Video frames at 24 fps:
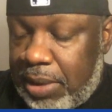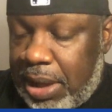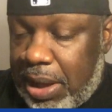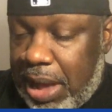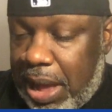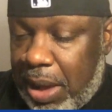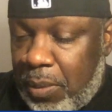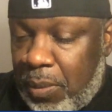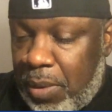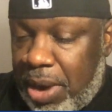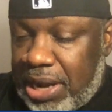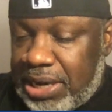
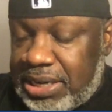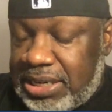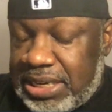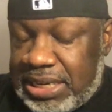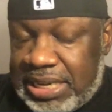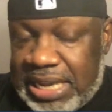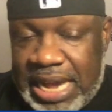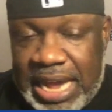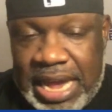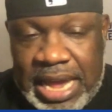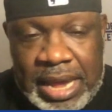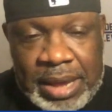watched the
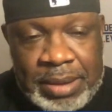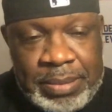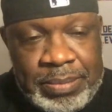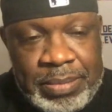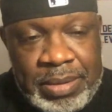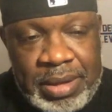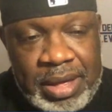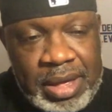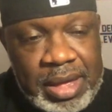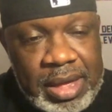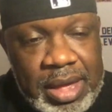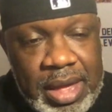game
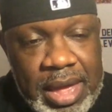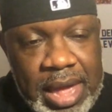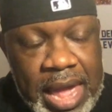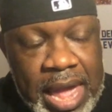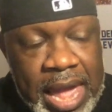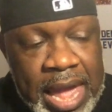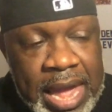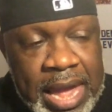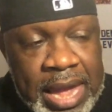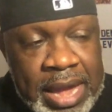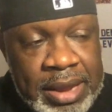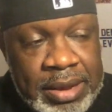
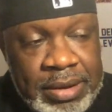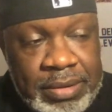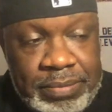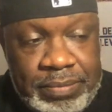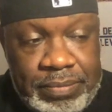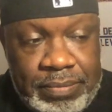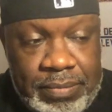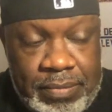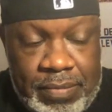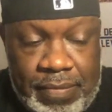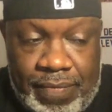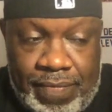and
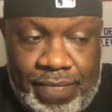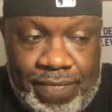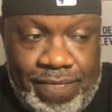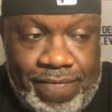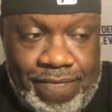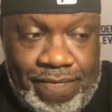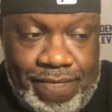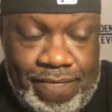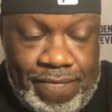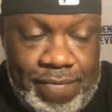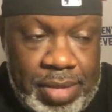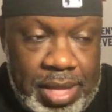
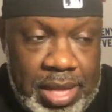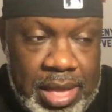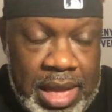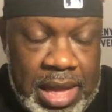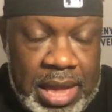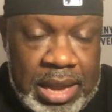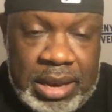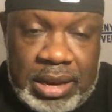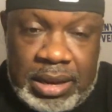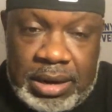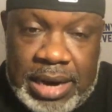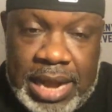
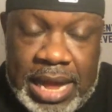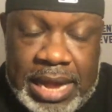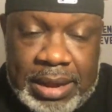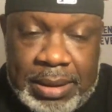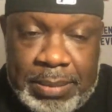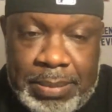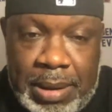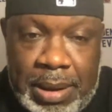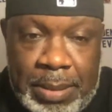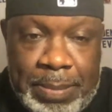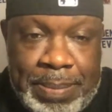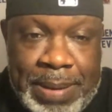it looked like
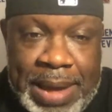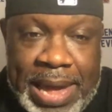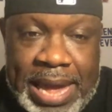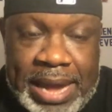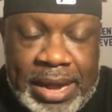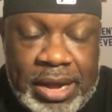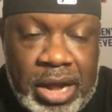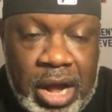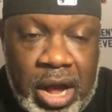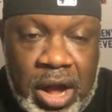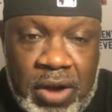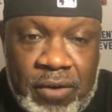a bad
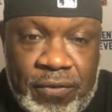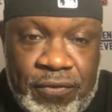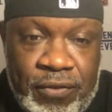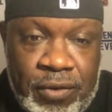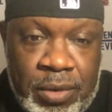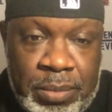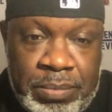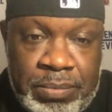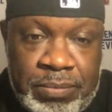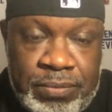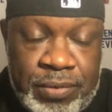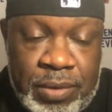call
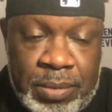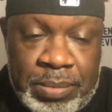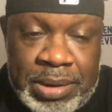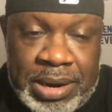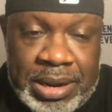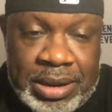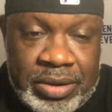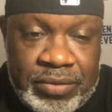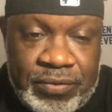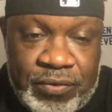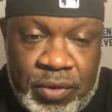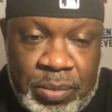from
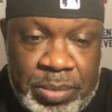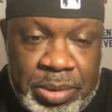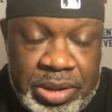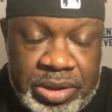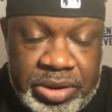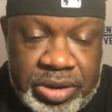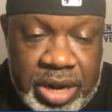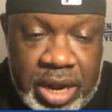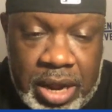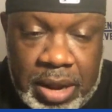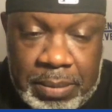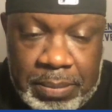the
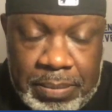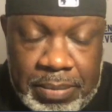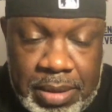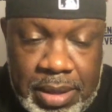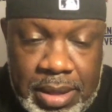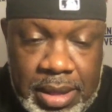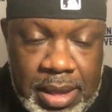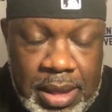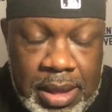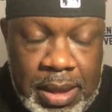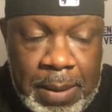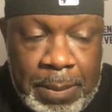jump,
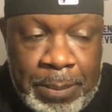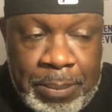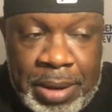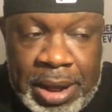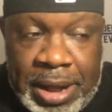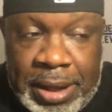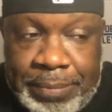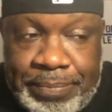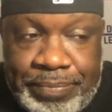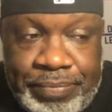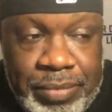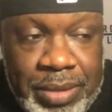
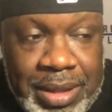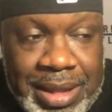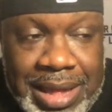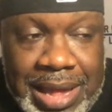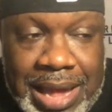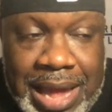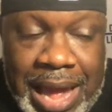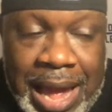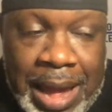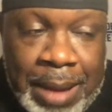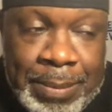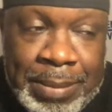but
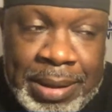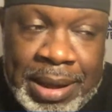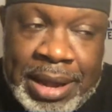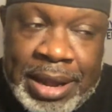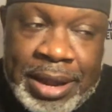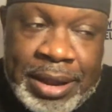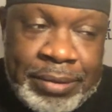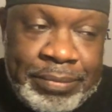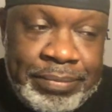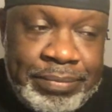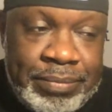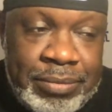I
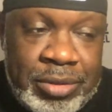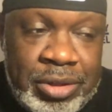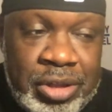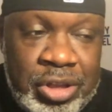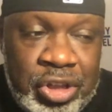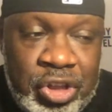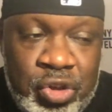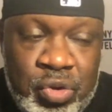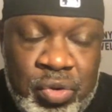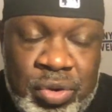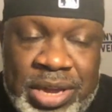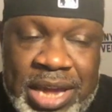mean
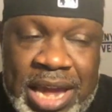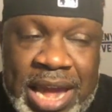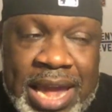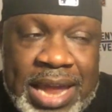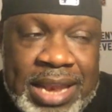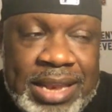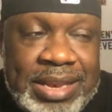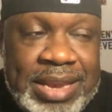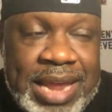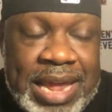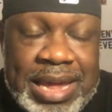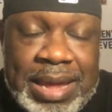you
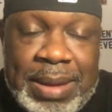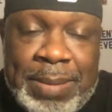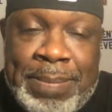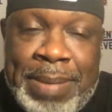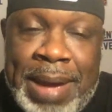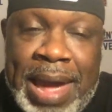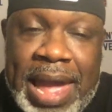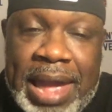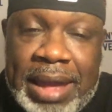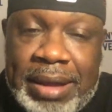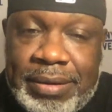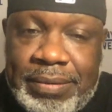can't take it
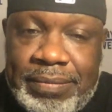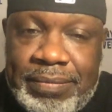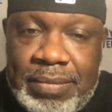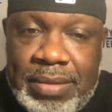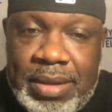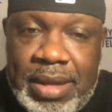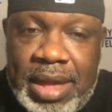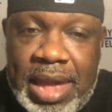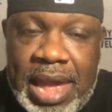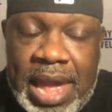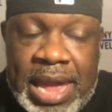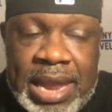back.
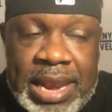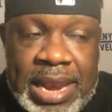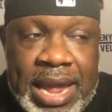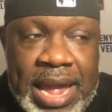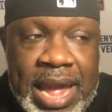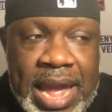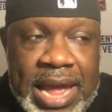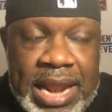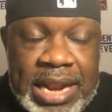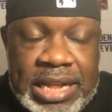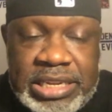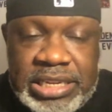And they
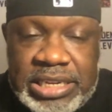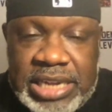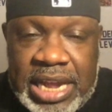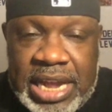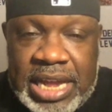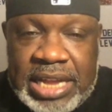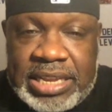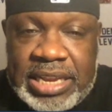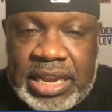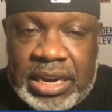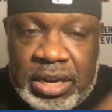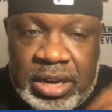had a
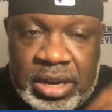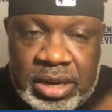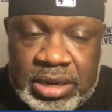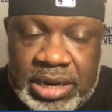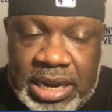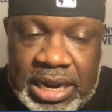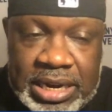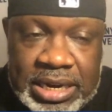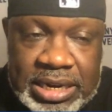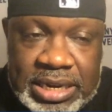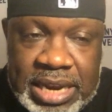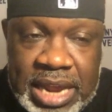chance. They looked
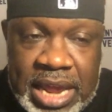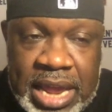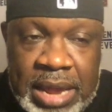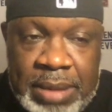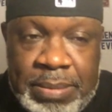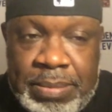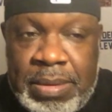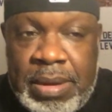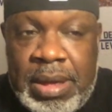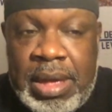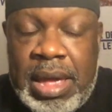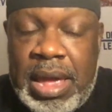at the tape,
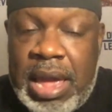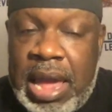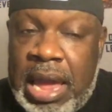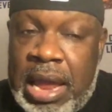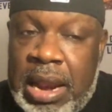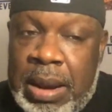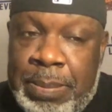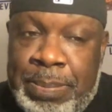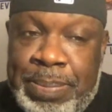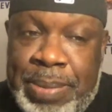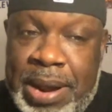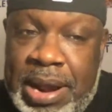and
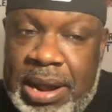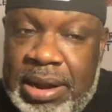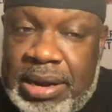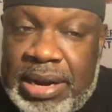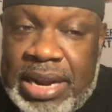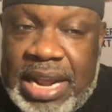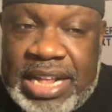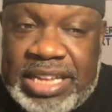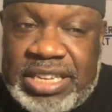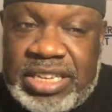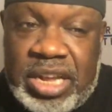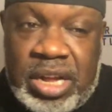apparently
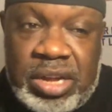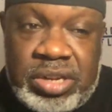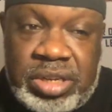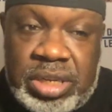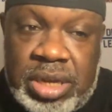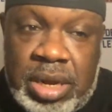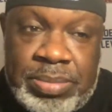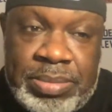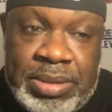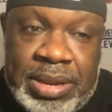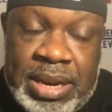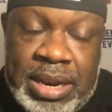they saw
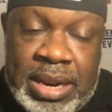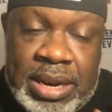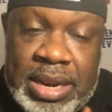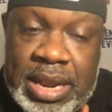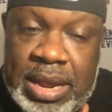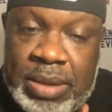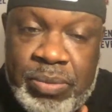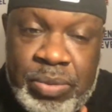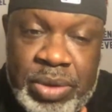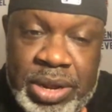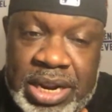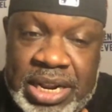something
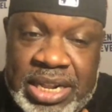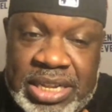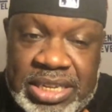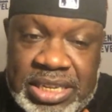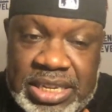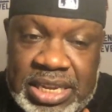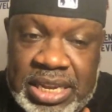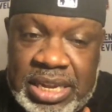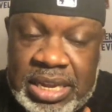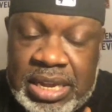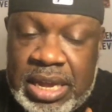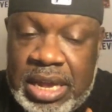that we didn't
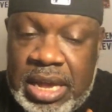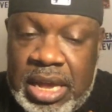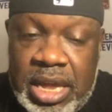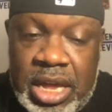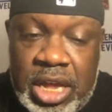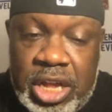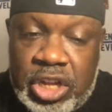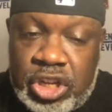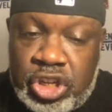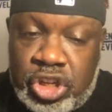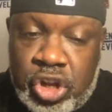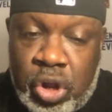see.
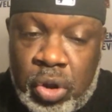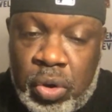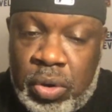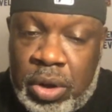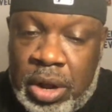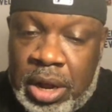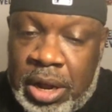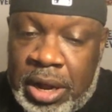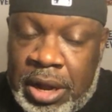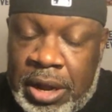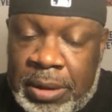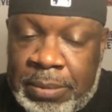
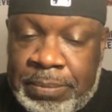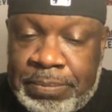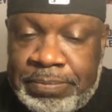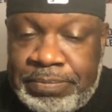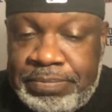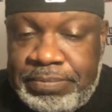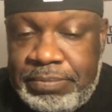So